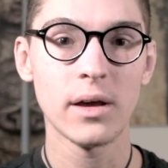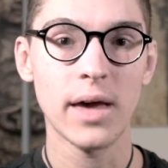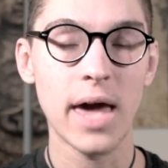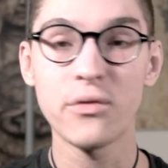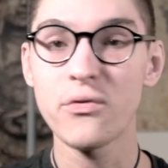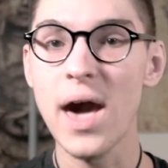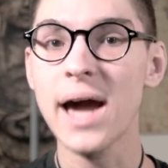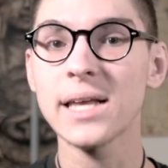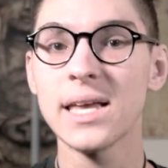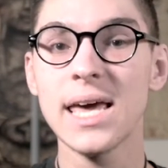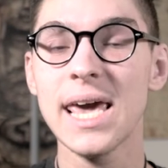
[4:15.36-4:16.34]
In
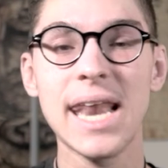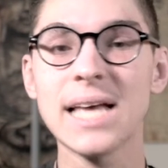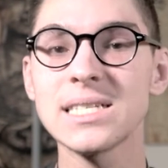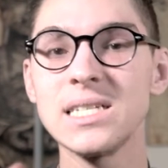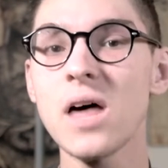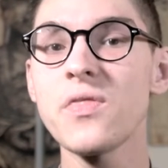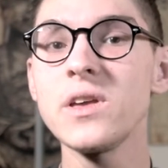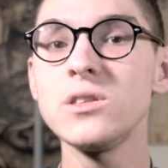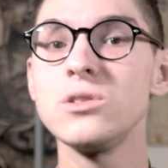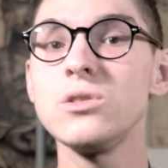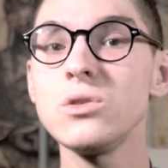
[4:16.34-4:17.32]
fact, it has
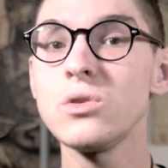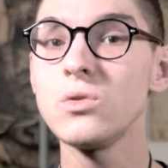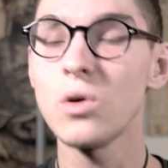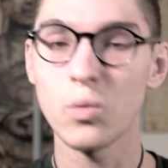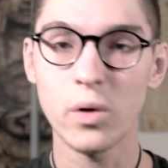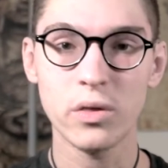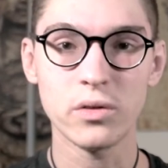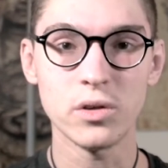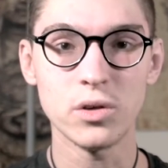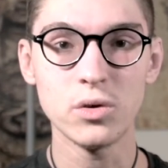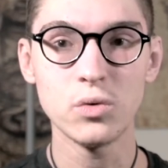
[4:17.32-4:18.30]
nothing to do with
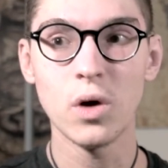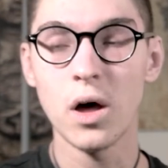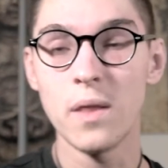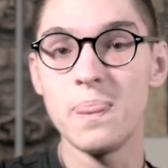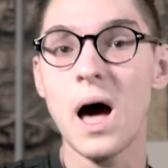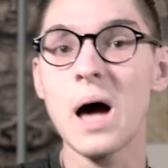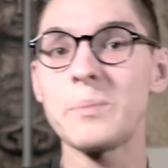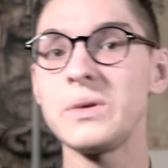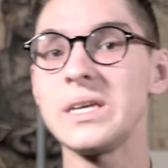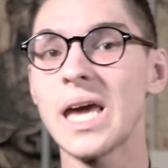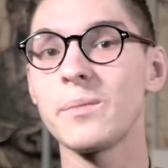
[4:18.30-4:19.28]
you not
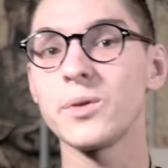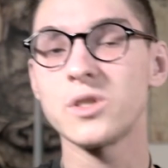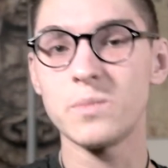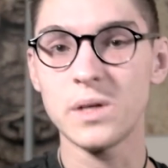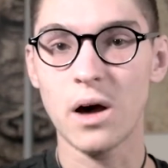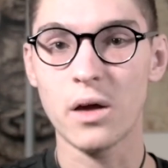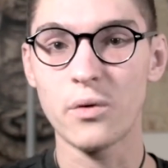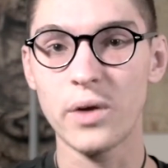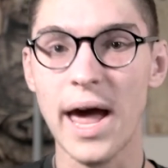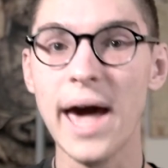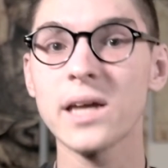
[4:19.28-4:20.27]
being able to be
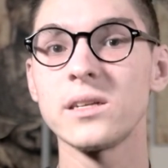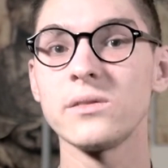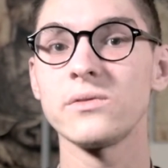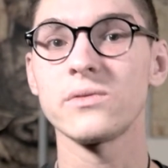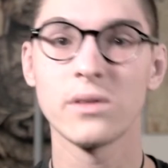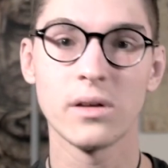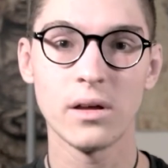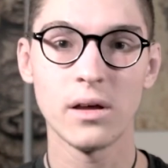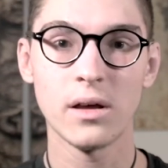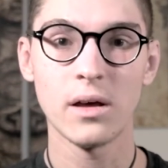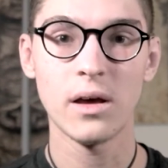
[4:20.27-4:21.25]
unreactive.
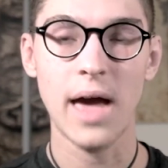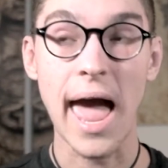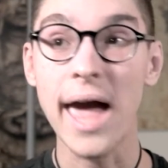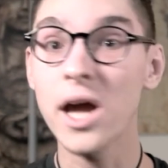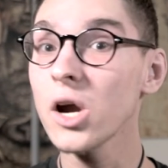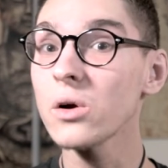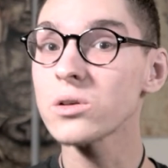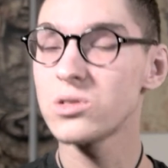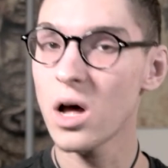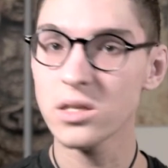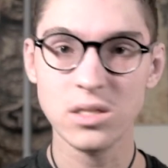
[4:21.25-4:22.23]
Anger
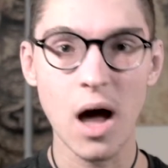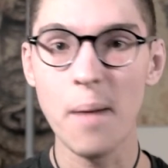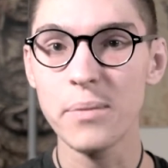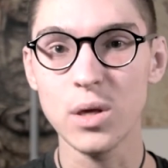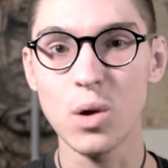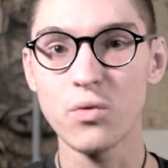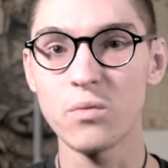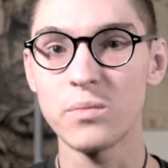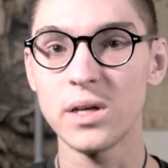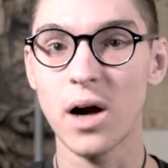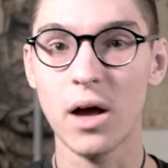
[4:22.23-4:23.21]
is not stopping you from
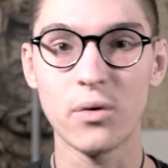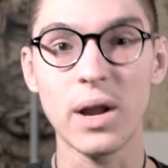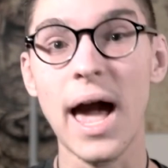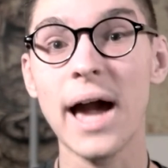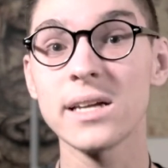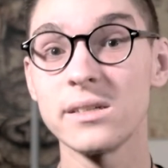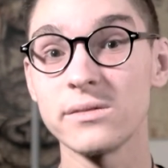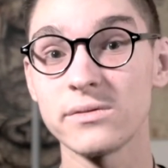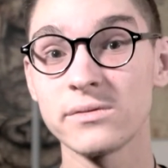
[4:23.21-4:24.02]
being unreactive.